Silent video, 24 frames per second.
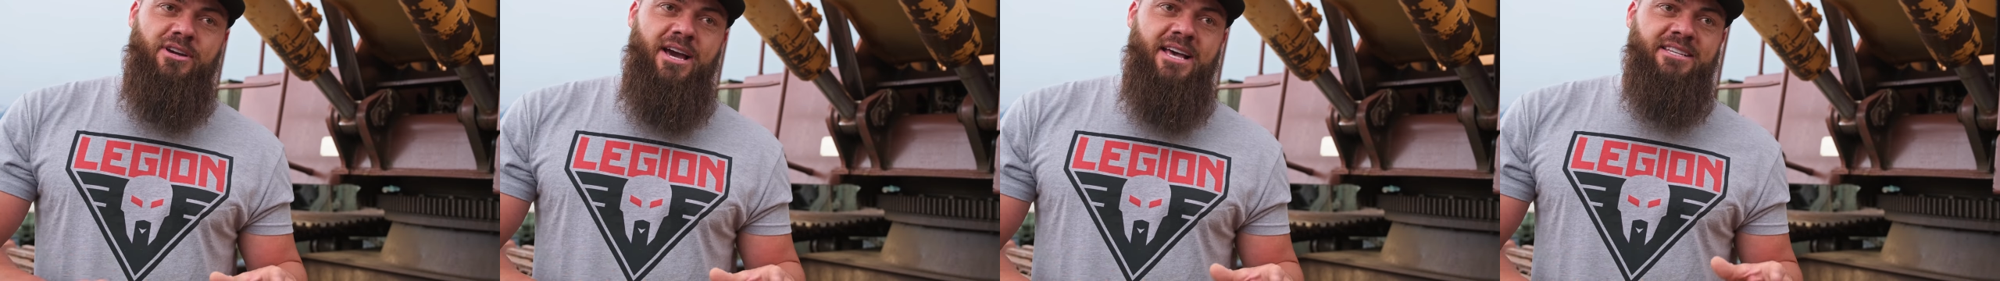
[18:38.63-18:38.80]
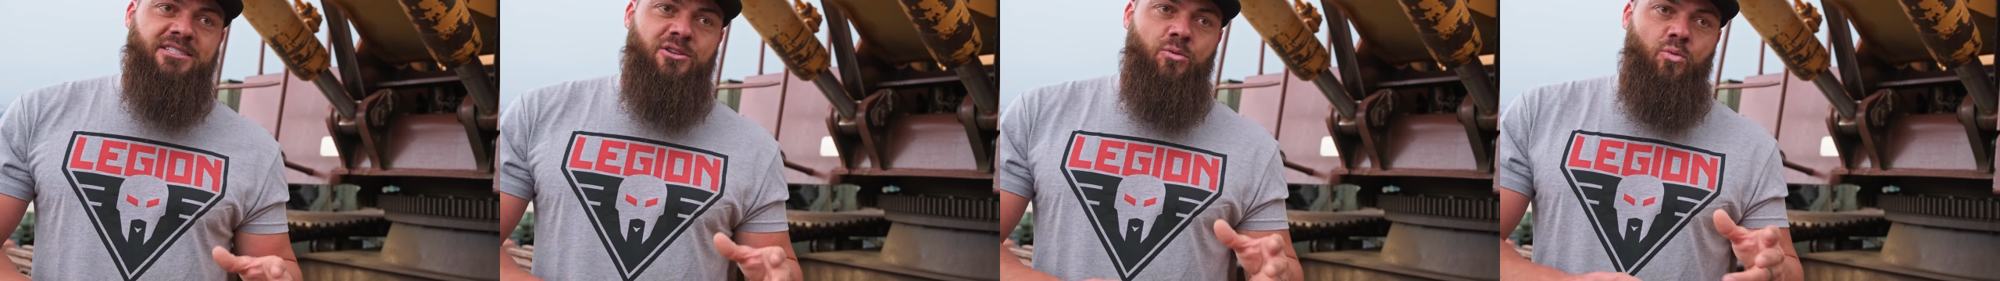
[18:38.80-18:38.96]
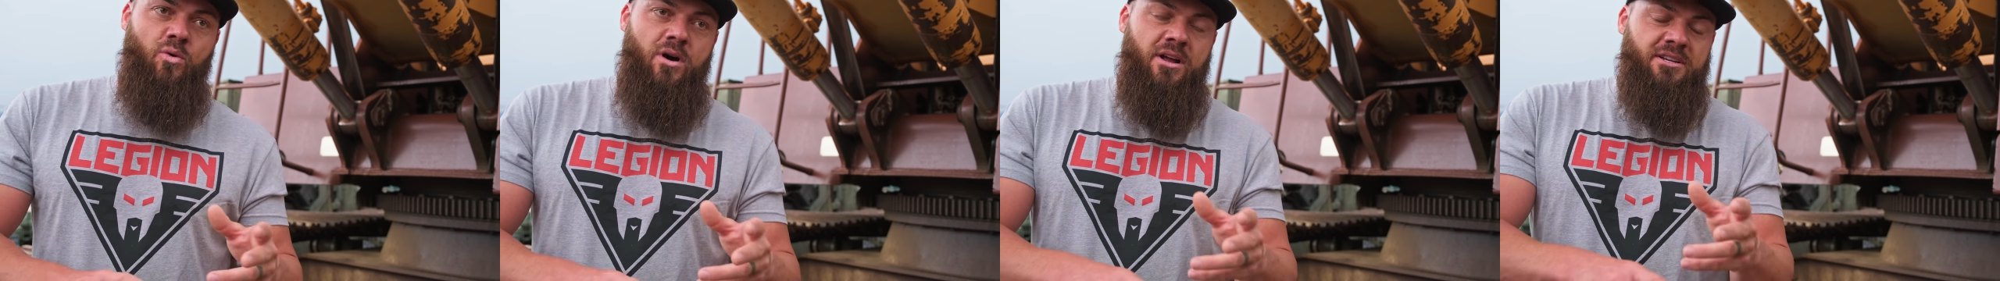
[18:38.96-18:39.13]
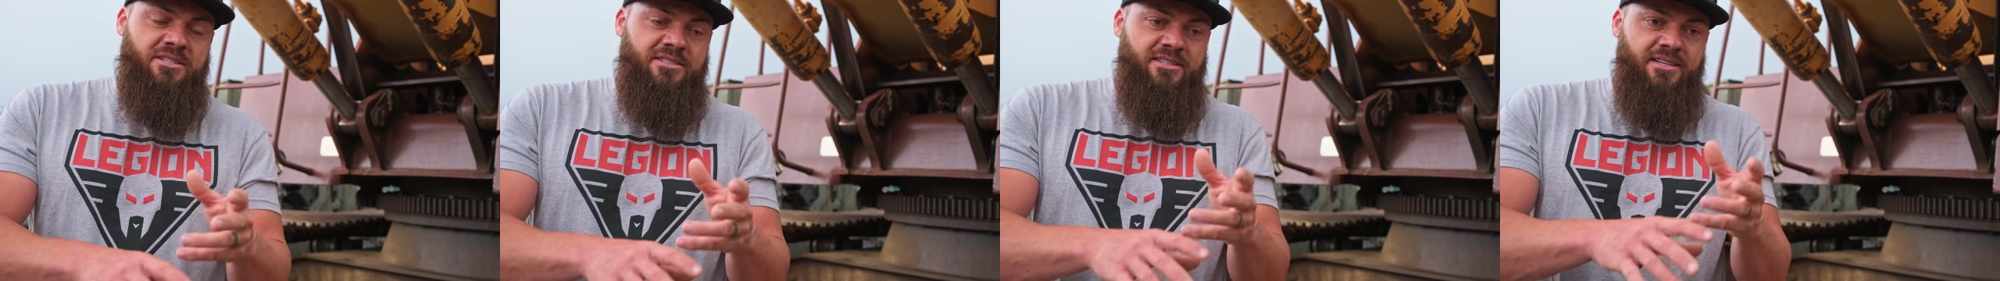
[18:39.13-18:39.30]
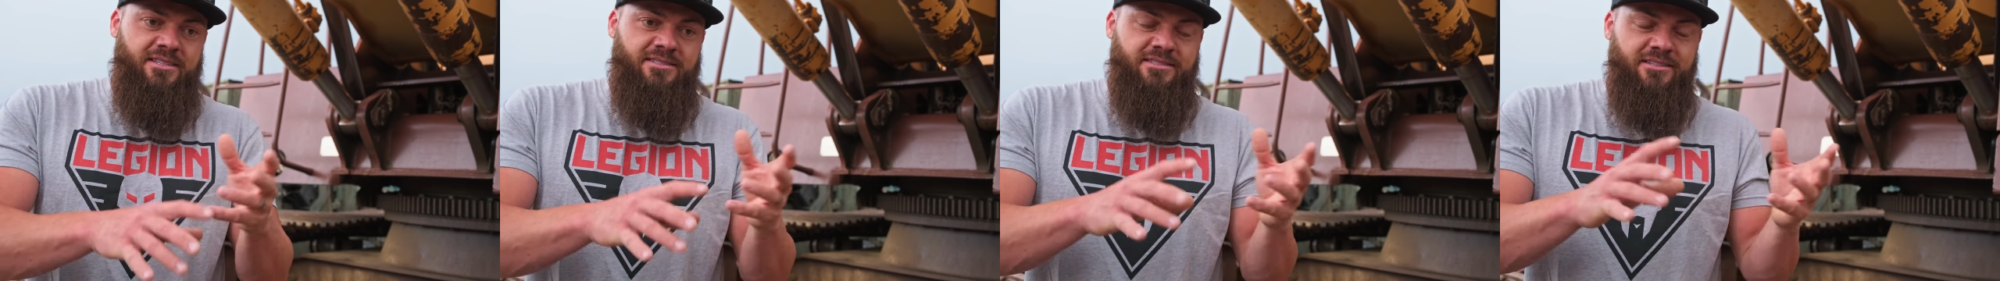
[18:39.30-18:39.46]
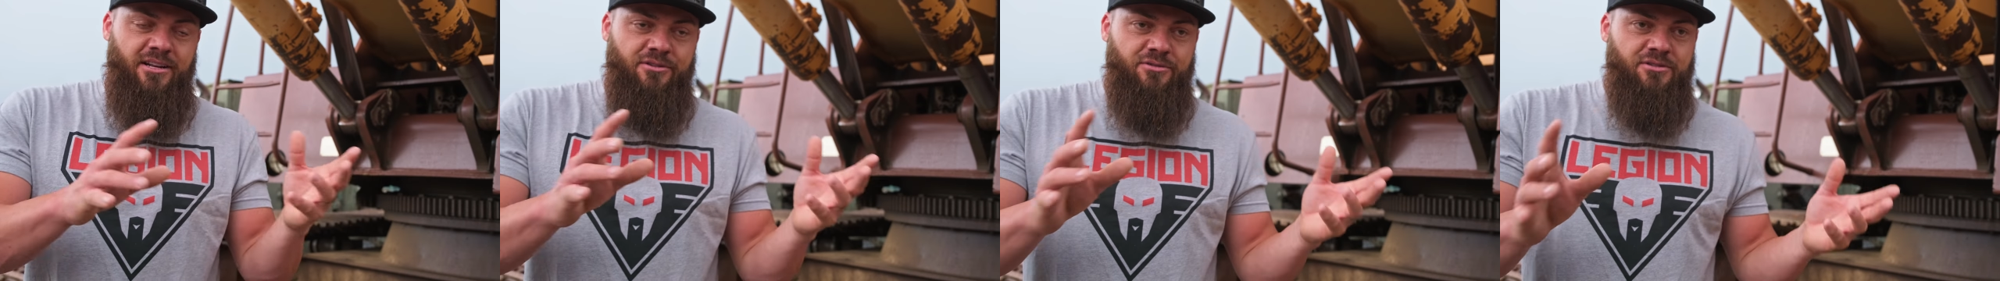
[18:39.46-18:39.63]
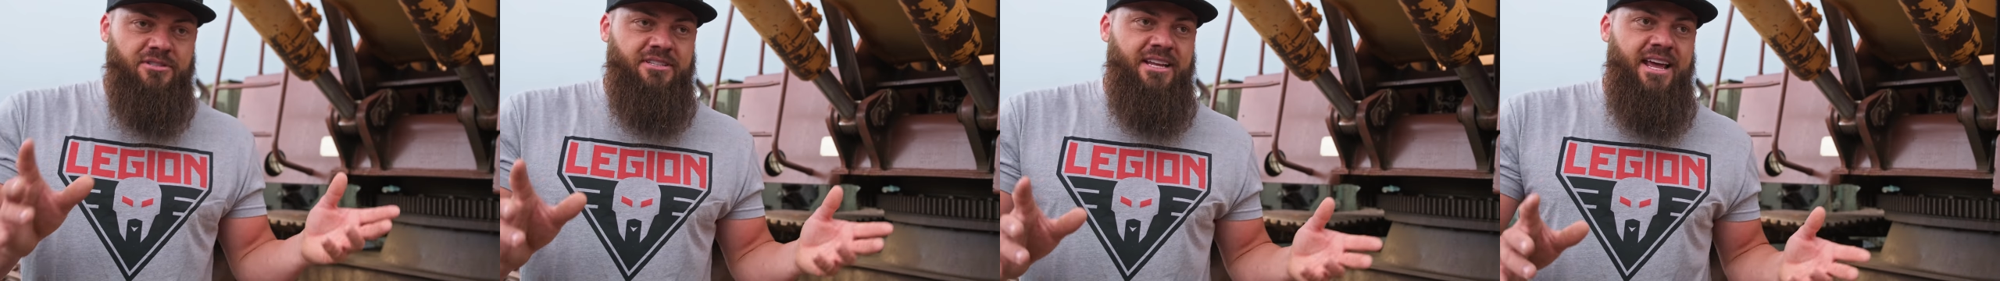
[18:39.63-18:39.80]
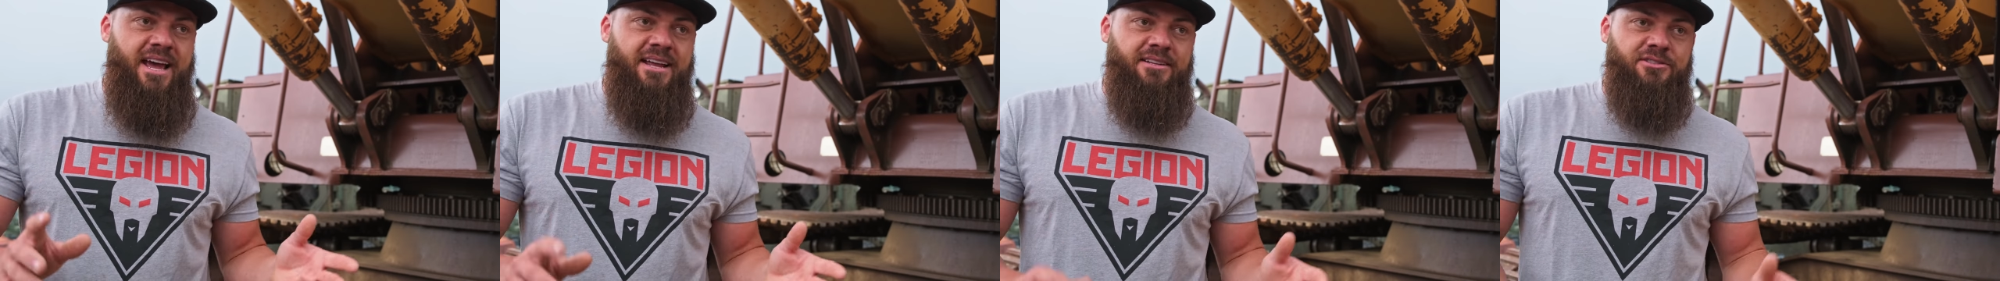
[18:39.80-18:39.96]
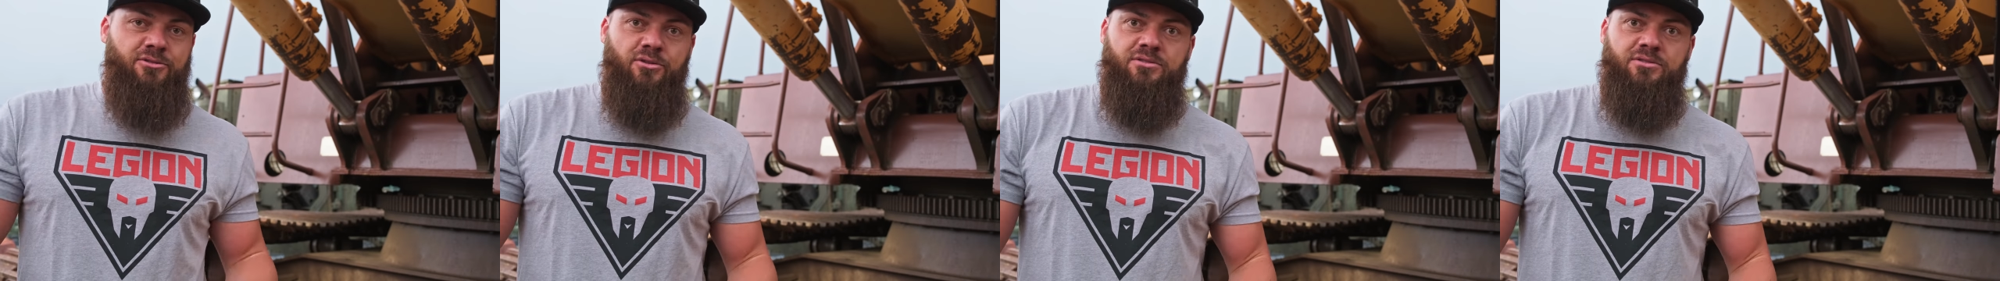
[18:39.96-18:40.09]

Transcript: guys can watch this and understand.